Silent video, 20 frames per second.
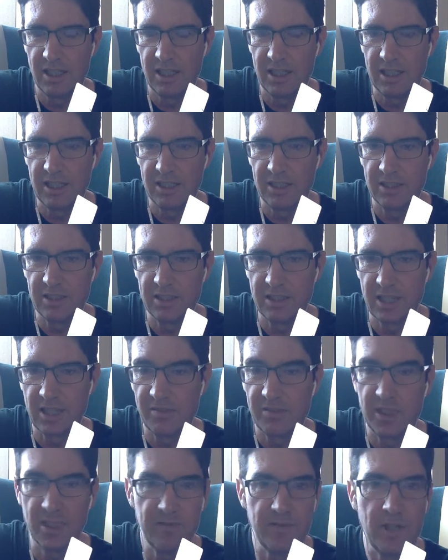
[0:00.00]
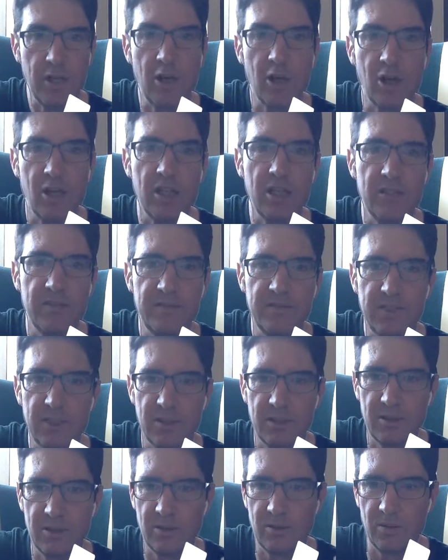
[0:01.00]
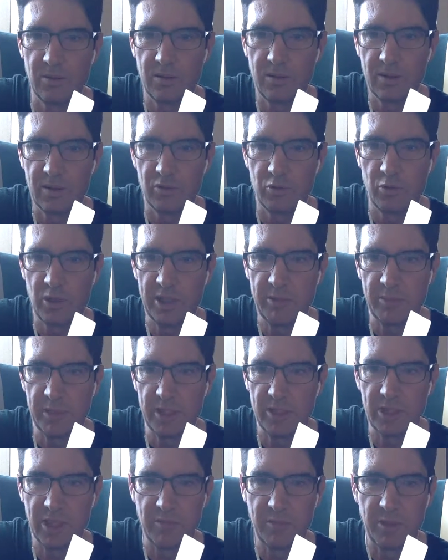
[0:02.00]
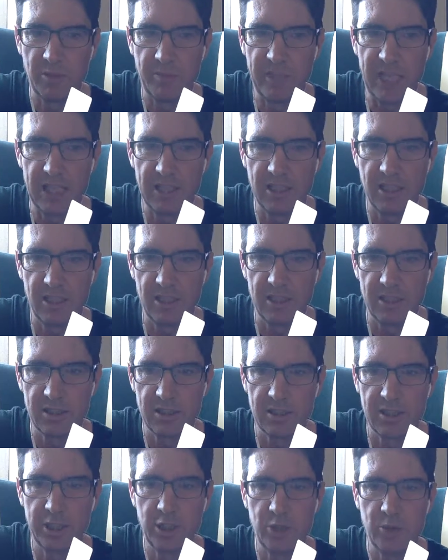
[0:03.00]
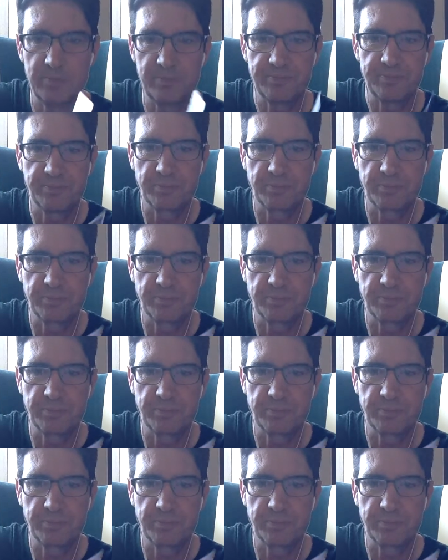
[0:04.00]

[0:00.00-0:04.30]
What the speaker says: And I've given all of you red-blue double-back cards too.